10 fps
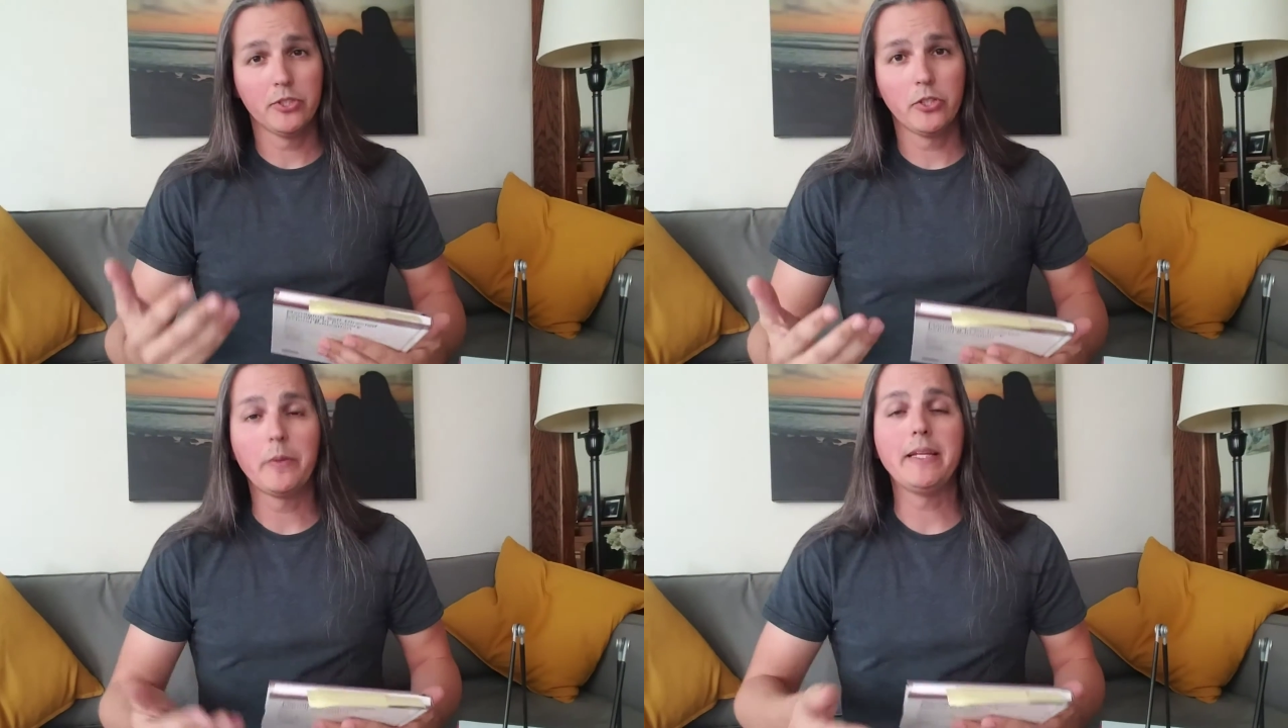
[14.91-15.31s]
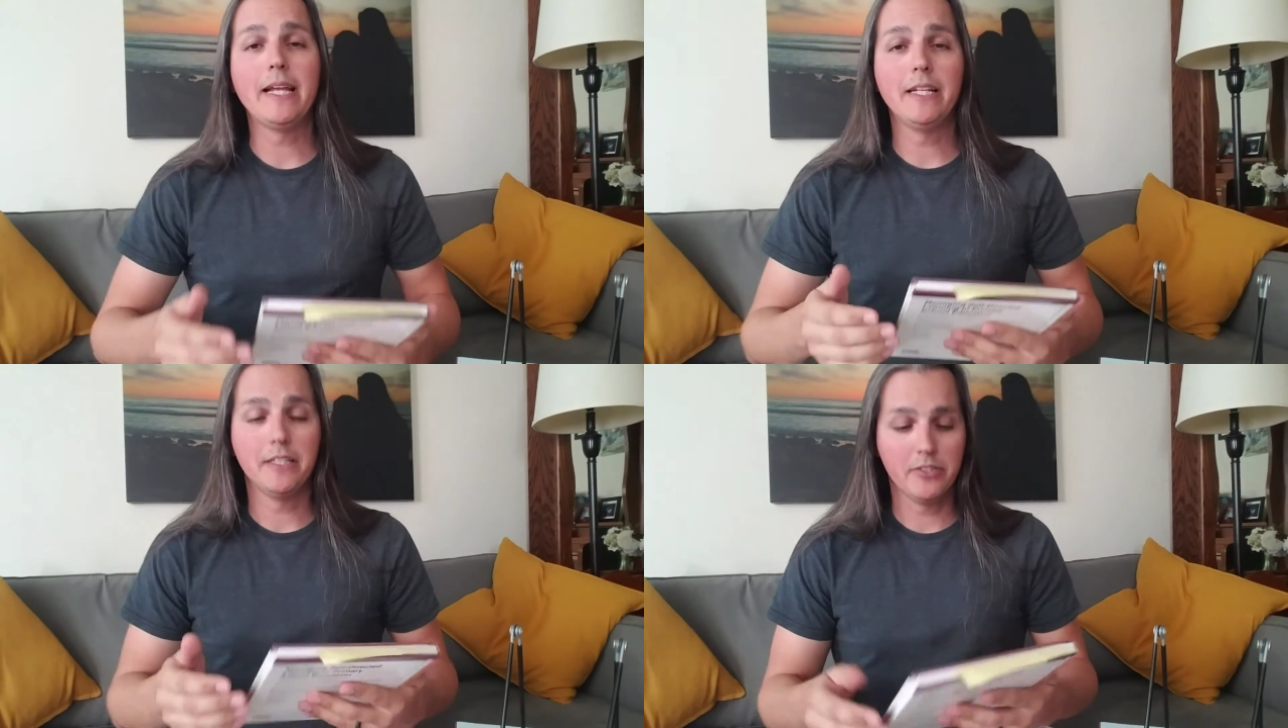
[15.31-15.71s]

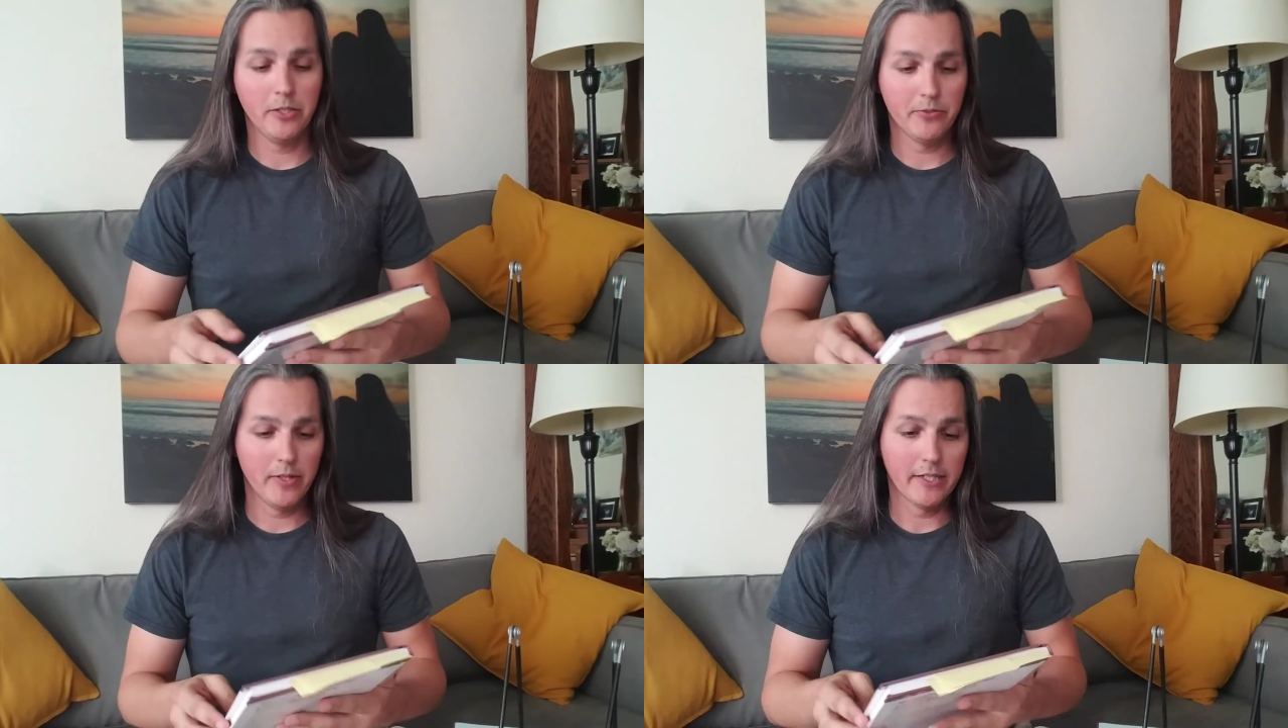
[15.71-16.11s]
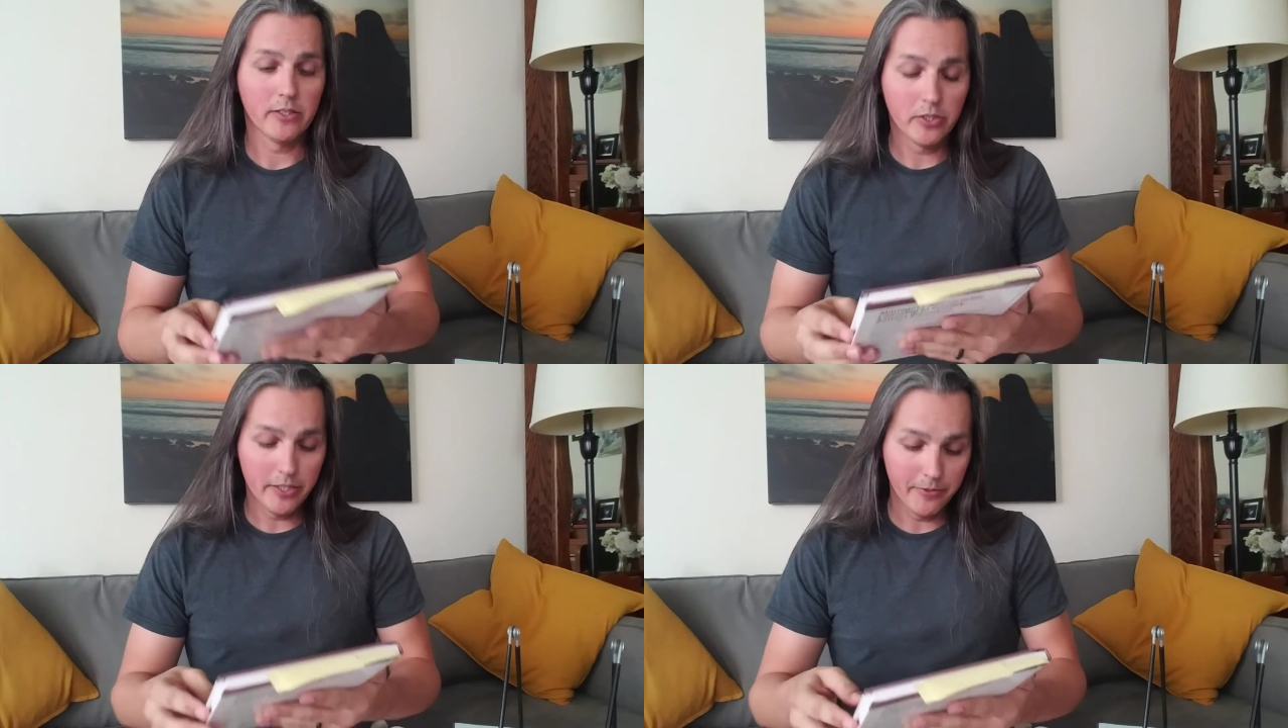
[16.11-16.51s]
Creating a Self-Directed
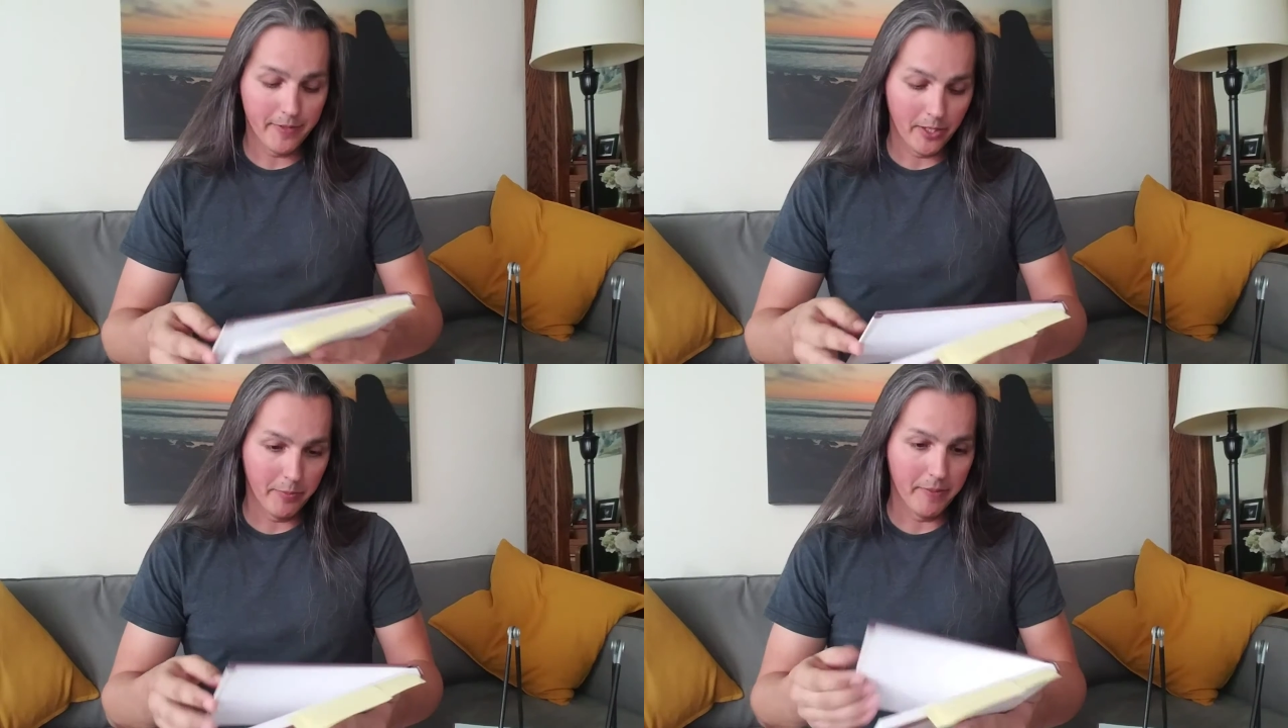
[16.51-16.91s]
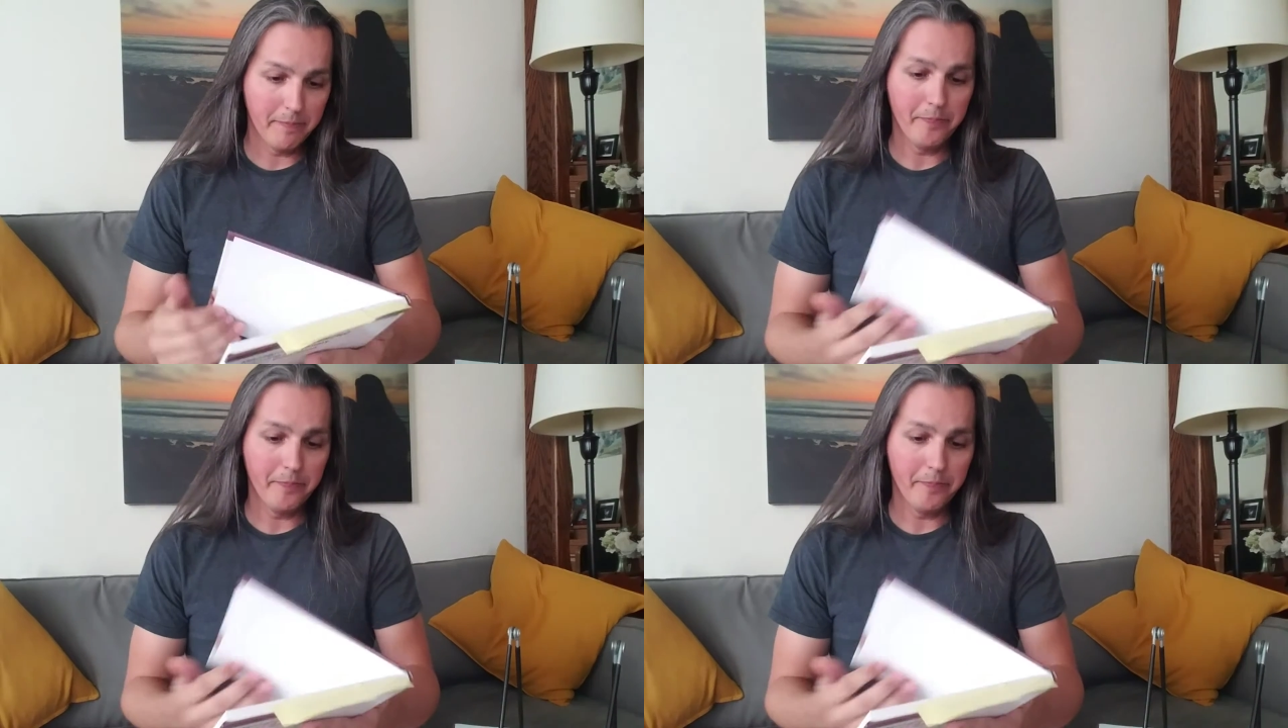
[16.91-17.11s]
Learning Environment.